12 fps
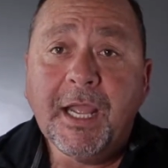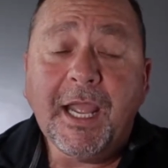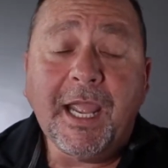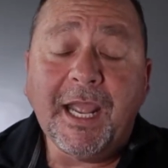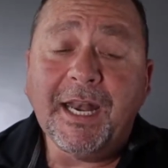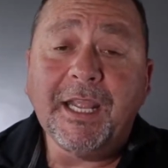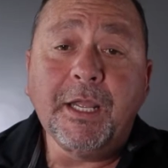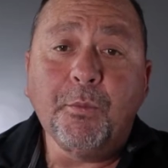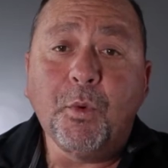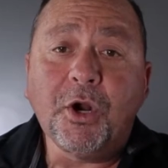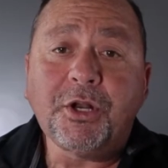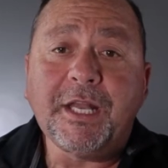And
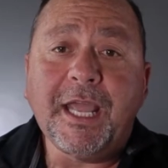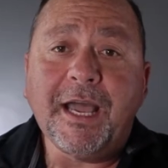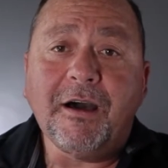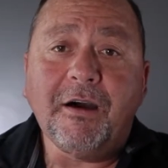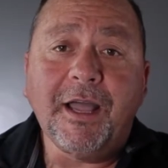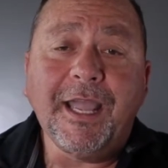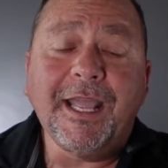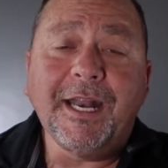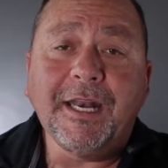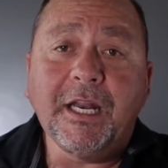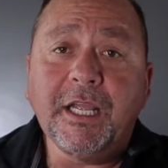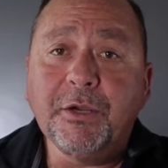it worked out,
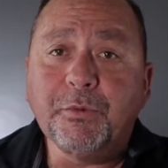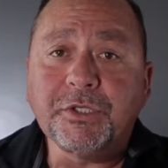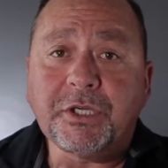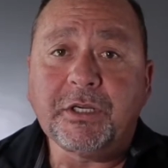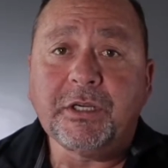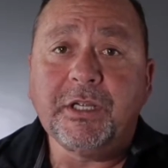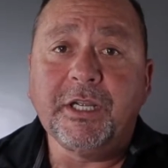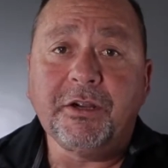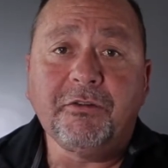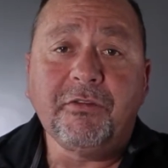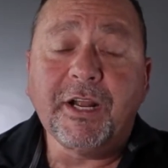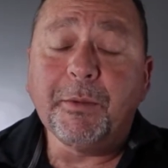and it was
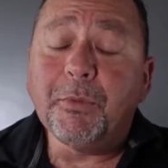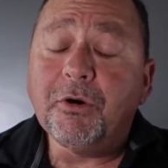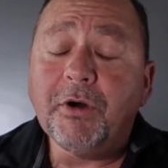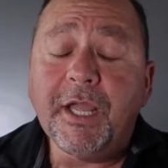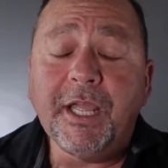incredible,